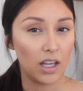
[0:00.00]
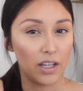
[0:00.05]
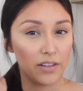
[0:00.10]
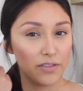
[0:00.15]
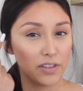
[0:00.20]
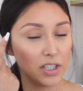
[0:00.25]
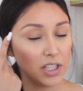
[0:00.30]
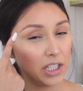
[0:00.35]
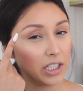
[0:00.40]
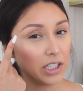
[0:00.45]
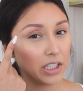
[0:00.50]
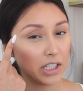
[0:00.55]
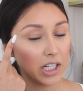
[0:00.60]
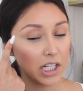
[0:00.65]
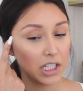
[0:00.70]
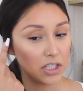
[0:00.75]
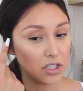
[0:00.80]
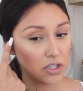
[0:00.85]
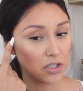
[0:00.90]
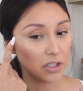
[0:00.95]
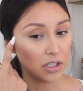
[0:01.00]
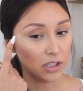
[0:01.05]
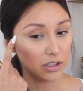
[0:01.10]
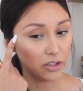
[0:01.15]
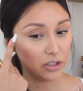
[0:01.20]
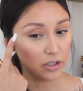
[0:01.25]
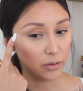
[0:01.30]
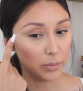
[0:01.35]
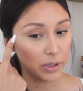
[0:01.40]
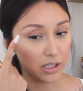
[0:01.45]
I feel like it kind of took a
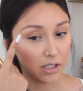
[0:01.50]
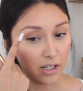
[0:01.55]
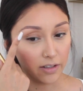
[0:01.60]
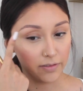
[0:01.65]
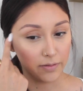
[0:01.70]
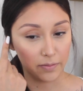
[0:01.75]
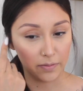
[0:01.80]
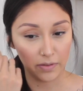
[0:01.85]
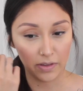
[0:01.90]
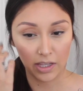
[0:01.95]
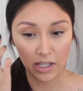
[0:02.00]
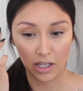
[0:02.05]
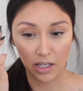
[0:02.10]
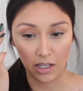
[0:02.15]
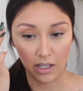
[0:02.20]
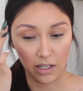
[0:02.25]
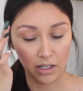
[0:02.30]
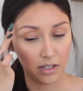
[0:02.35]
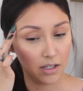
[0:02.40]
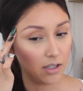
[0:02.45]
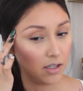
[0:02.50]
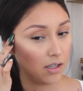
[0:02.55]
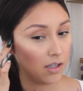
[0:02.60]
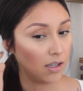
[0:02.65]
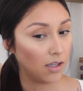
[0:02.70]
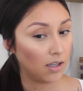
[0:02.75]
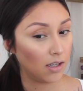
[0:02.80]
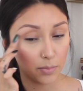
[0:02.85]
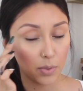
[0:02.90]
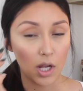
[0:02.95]
little bit of the
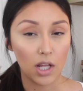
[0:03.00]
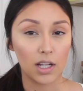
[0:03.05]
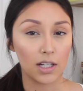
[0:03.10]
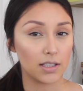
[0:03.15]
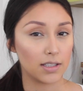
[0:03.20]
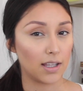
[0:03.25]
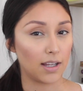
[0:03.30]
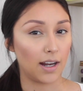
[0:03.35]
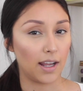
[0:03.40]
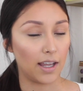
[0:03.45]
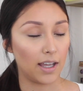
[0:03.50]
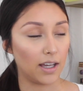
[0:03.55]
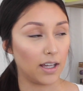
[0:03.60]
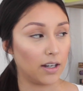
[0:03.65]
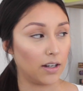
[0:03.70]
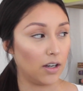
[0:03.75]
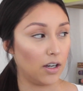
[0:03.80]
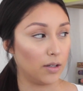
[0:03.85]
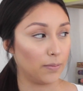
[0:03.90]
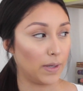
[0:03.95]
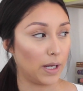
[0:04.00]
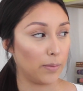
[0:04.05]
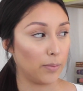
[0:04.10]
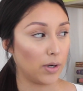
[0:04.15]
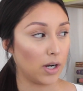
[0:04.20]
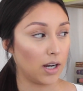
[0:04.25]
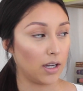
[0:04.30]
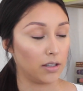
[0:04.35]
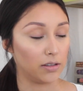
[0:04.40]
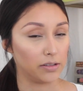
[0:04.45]
product that I had on my
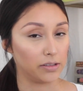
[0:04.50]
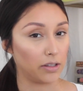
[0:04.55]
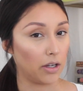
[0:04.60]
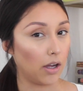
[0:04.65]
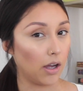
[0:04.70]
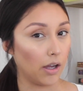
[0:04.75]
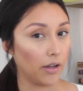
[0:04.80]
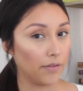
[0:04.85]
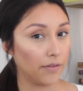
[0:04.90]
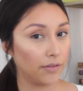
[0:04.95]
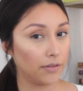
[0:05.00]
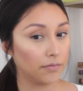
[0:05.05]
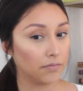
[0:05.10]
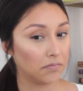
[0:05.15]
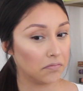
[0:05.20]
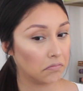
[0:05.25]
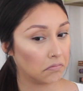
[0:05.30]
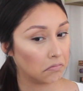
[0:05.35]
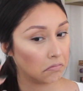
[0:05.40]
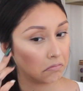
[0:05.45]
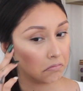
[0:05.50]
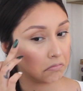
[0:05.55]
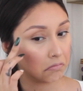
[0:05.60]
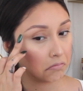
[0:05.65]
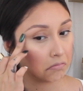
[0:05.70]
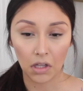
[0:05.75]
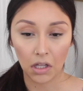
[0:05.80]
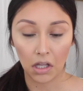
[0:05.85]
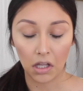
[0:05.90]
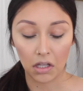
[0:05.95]
brows off.
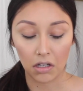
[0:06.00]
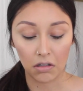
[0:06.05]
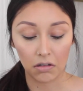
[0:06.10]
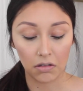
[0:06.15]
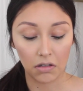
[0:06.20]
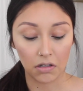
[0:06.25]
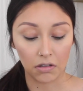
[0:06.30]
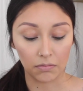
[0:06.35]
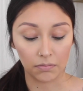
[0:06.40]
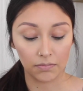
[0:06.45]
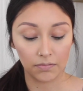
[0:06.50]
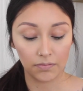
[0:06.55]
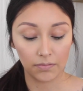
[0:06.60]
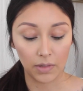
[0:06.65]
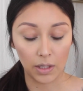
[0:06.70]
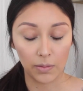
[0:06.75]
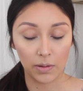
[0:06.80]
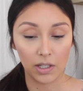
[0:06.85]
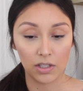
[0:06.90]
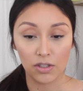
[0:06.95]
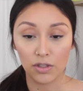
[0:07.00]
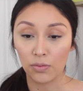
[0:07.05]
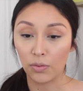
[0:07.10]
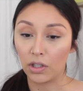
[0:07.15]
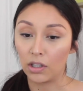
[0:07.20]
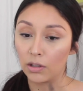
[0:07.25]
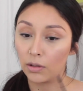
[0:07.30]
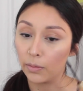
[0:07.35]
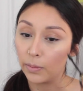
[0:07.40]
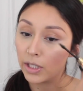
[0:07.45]
I don't know, maybe I just
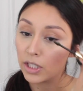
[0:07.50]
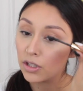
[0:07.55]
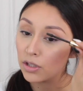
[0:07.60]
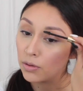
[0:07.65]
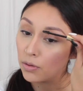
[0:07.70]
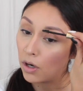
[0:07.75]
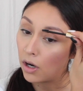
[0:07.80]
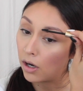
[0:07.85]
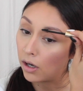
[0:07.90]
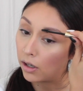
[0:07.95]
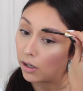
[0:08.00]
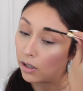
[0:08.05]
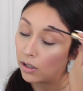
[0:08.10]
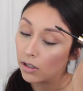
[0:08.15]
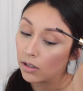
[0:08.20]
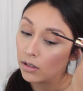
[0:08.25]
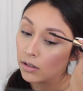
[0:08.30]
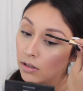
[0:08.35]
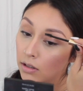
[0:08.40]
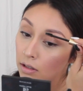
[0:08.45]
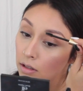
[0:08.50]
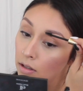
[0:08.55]
went a little bit too hard.